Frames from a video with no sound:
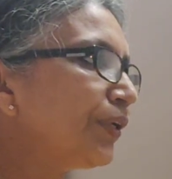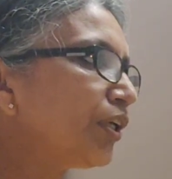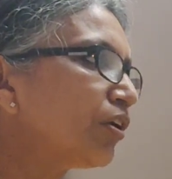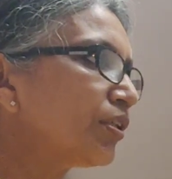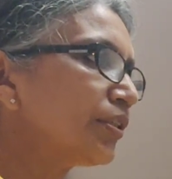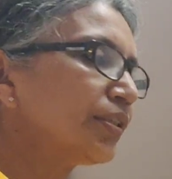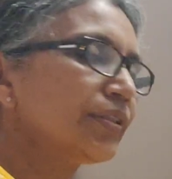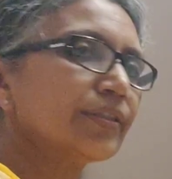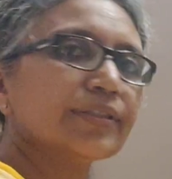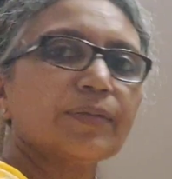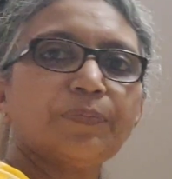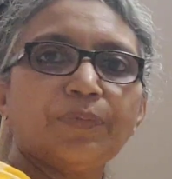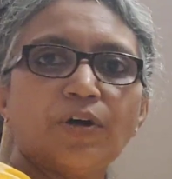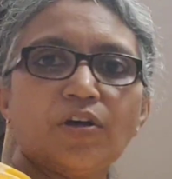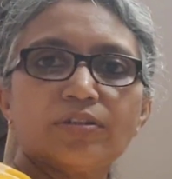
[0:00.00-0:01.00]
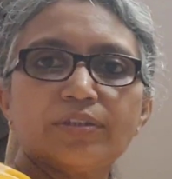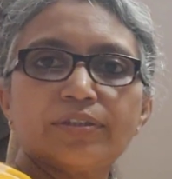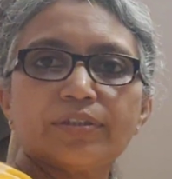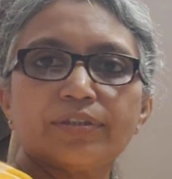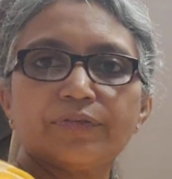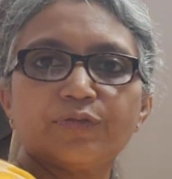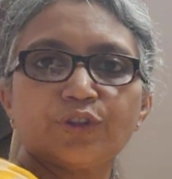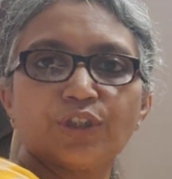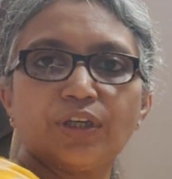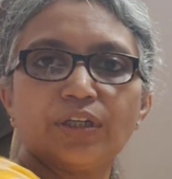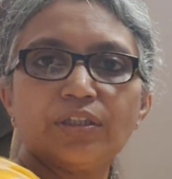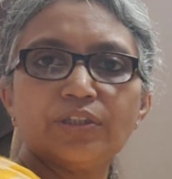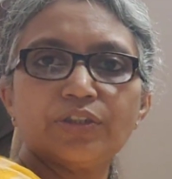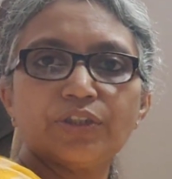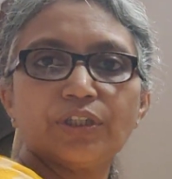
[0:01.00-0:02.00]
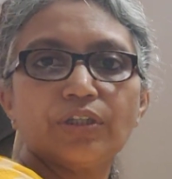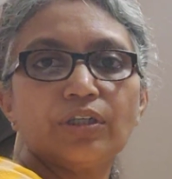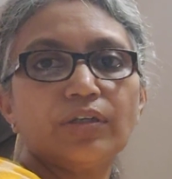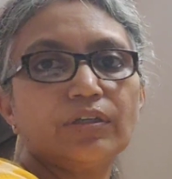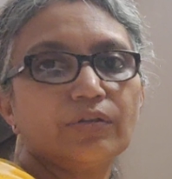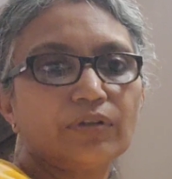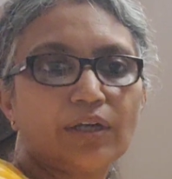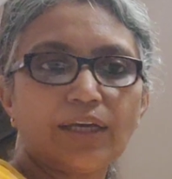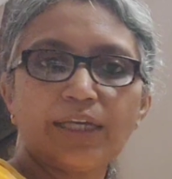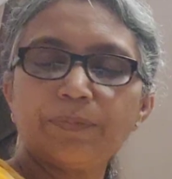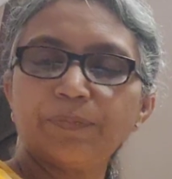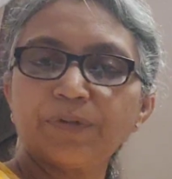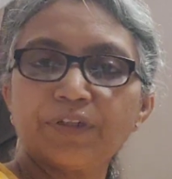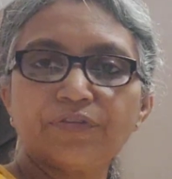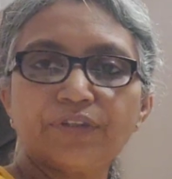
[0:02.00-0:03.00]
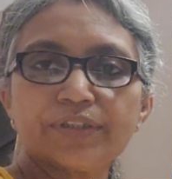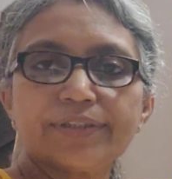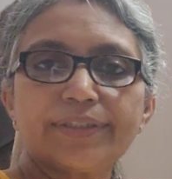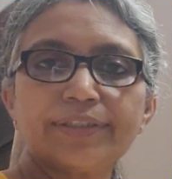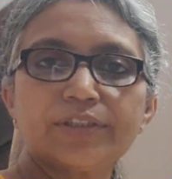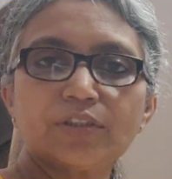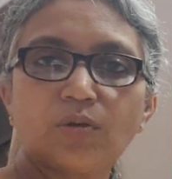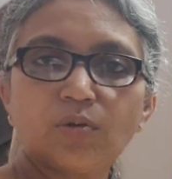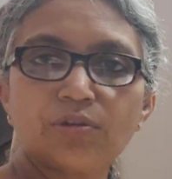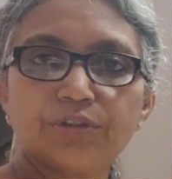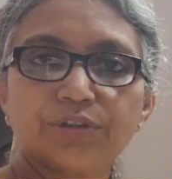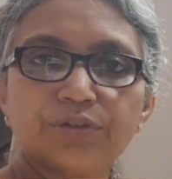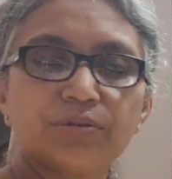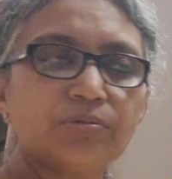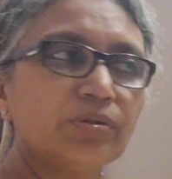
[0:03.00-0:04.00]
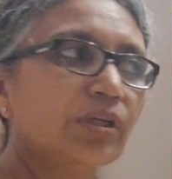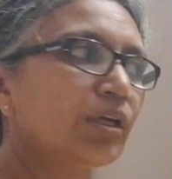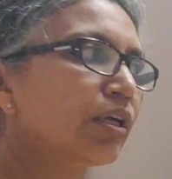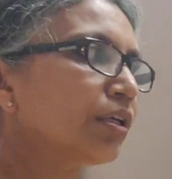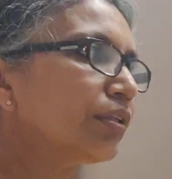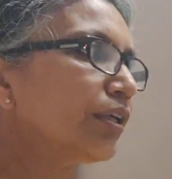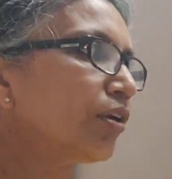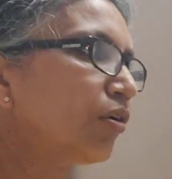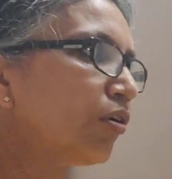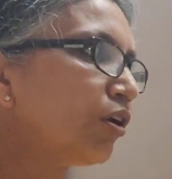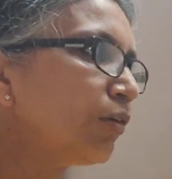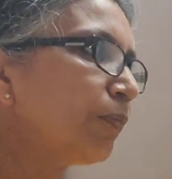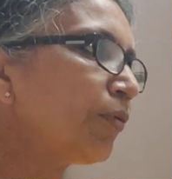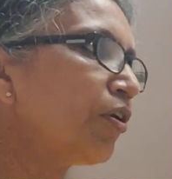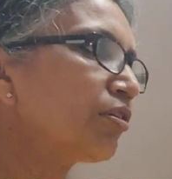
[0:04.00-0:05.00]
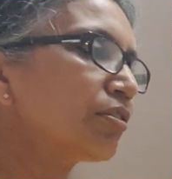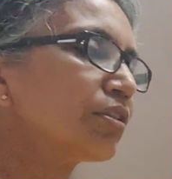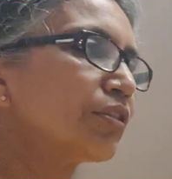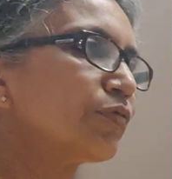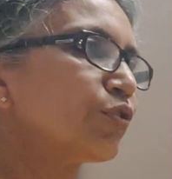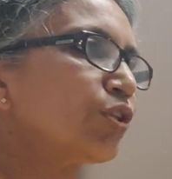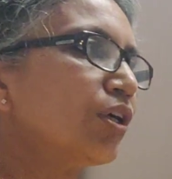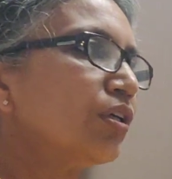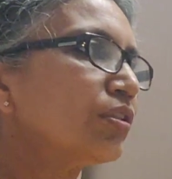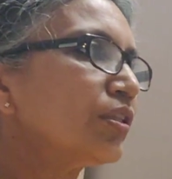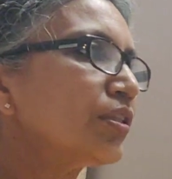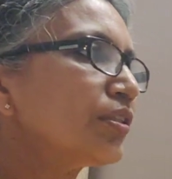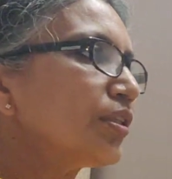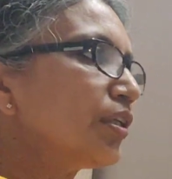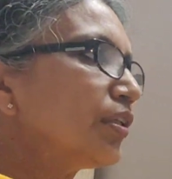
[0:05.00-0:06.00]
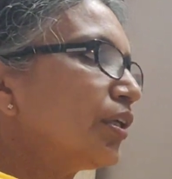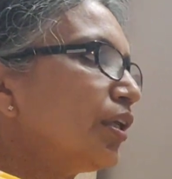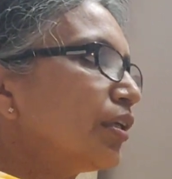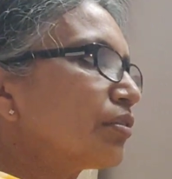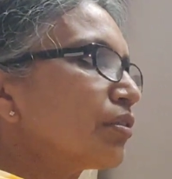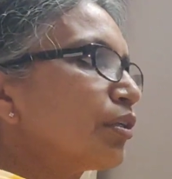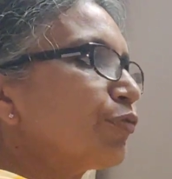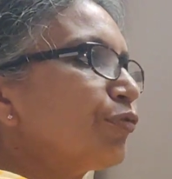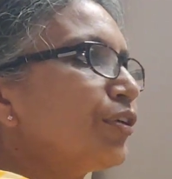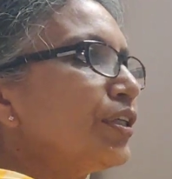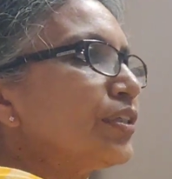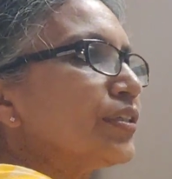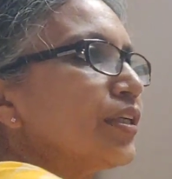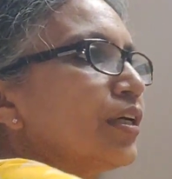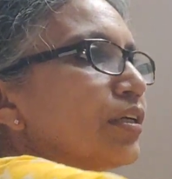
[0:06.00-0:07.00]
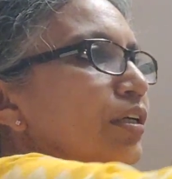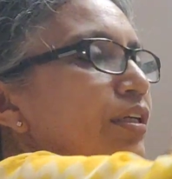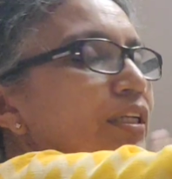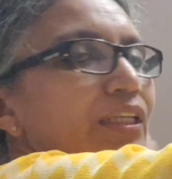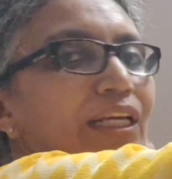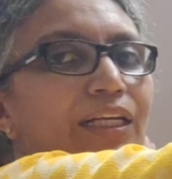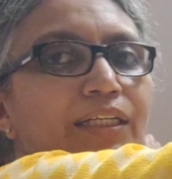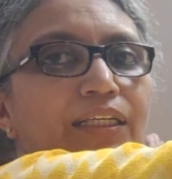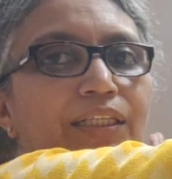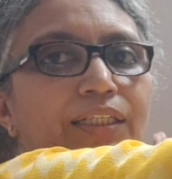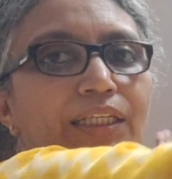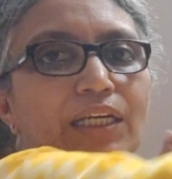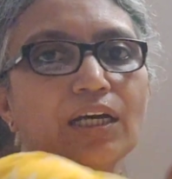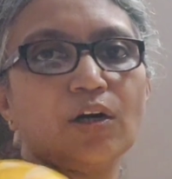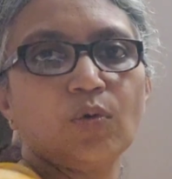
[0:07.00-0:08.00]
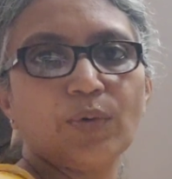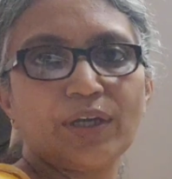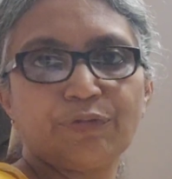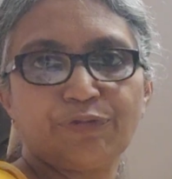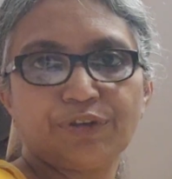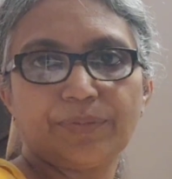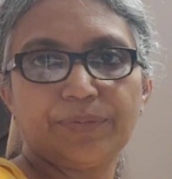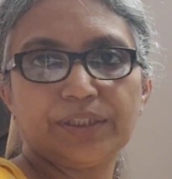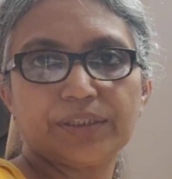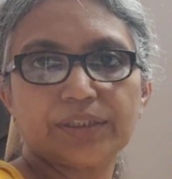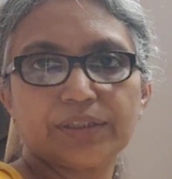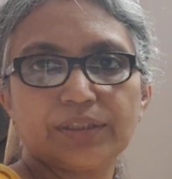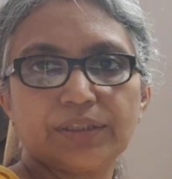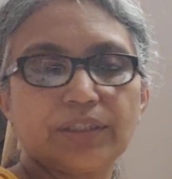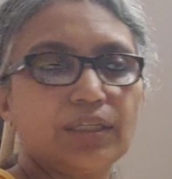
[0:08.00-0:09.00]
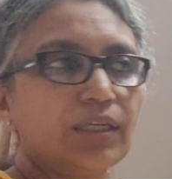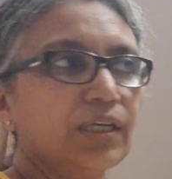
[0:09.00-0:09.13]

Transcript: Because it is a positive charge, I previously told you that all positive charges, the electric fields are radially away from it.